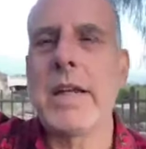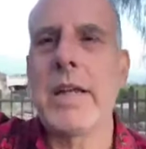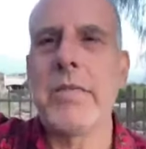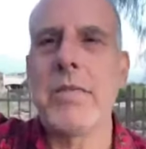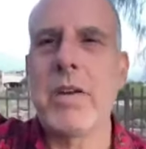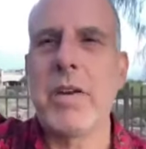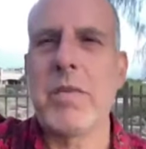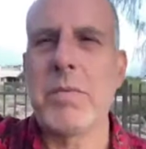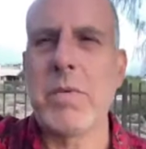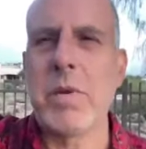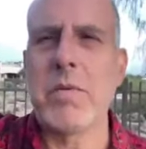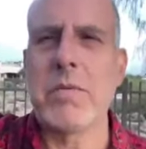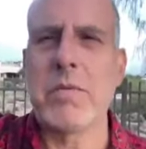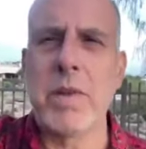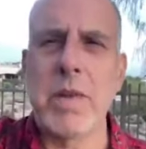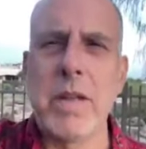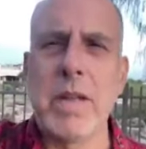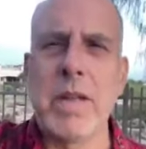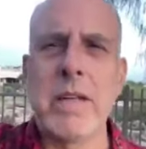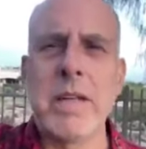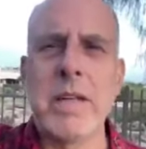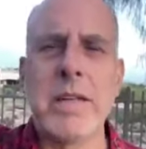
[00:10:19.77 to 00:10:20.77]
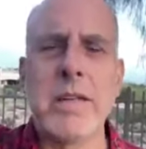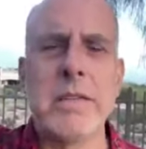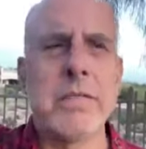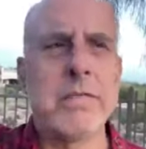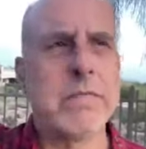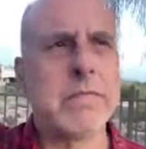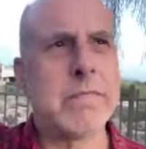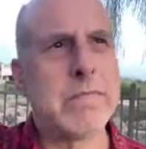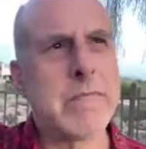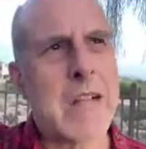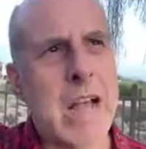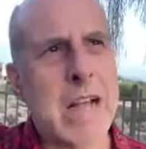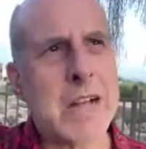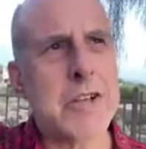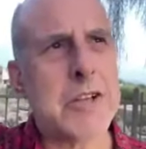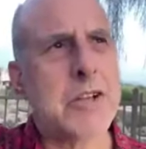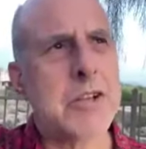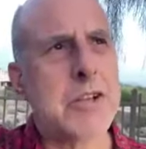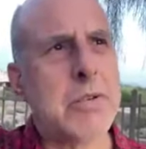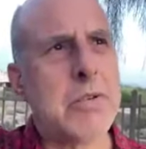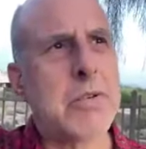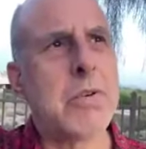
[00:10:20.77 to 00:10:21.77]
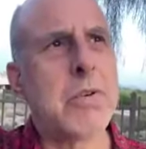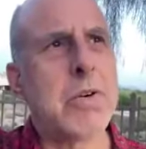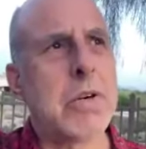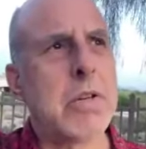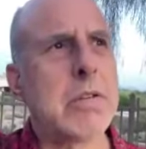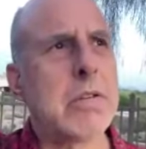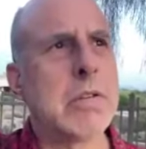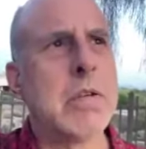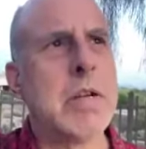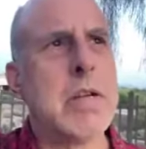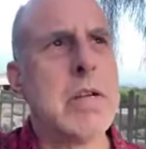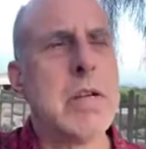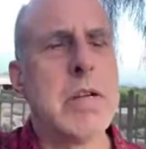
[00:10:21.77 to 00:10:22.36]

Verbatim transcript: Even if we really not sure it'll